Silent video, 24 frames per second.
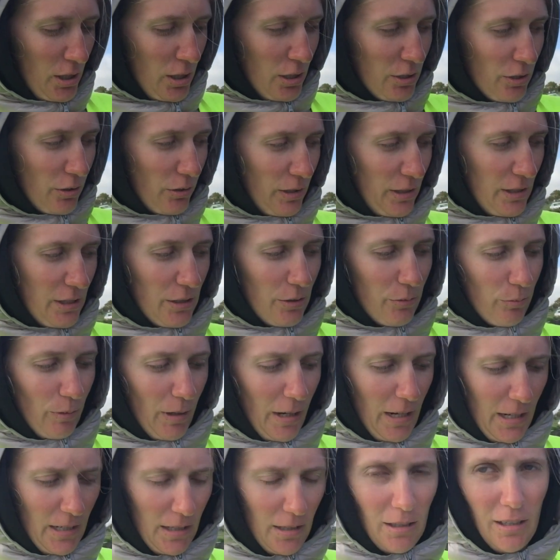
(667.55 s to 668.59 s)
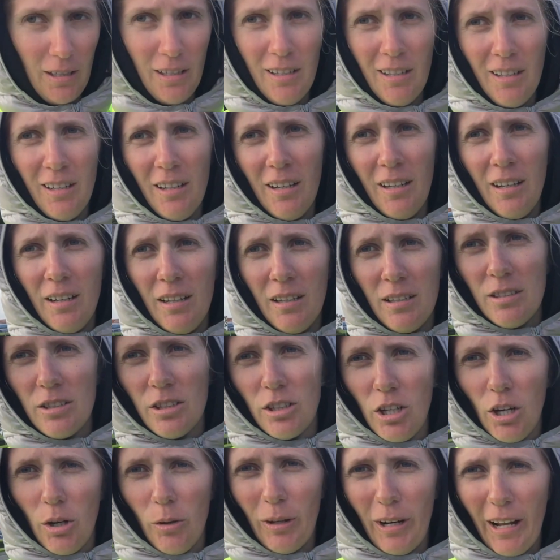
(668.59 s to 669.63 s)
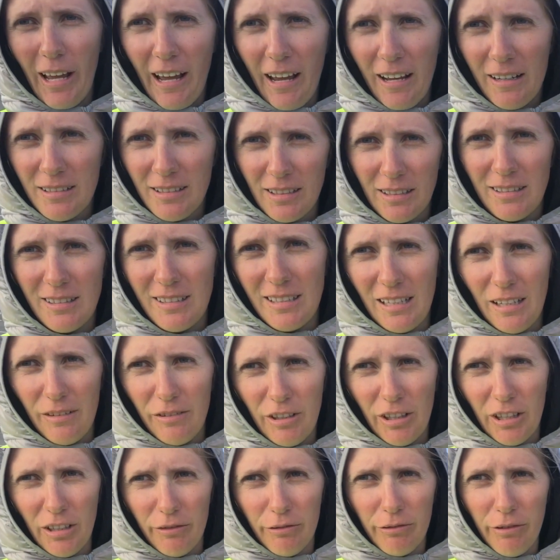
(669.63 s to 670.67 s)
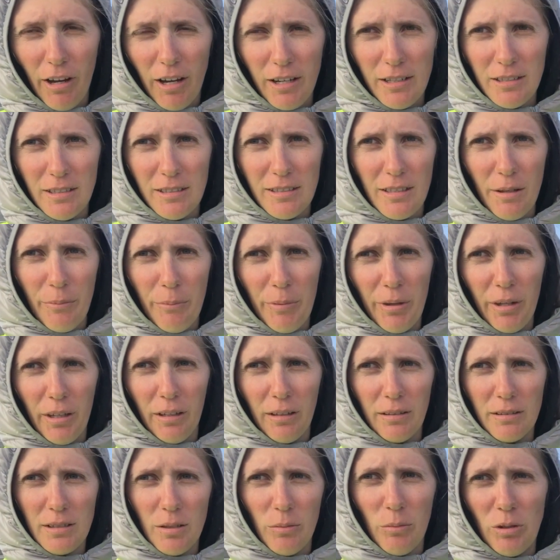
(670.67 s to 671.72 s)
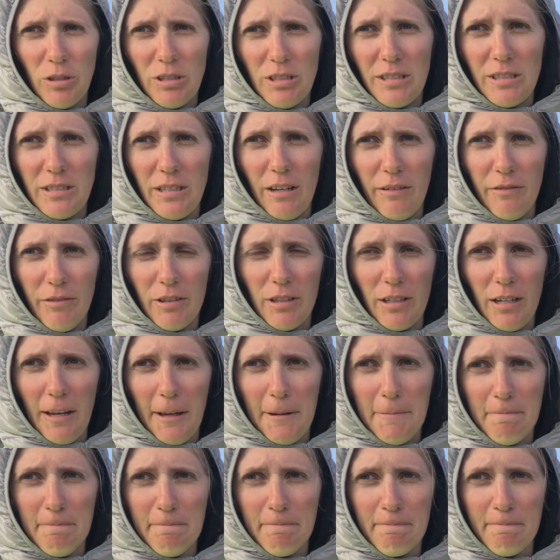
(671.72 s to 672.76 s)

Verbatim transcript: So he just ran to go and ask and see if he can find us something, somewhere to stay for the night.